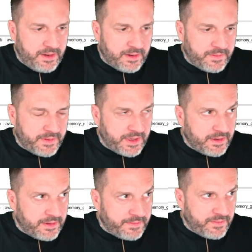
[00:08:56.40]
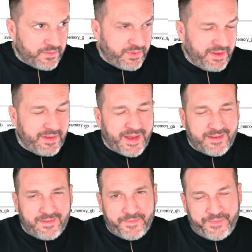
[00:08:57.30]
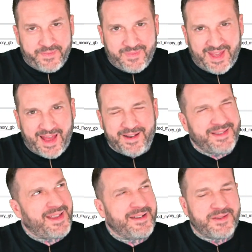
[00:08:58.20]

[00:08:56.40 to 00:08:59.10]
you know, uh, really like, I, I,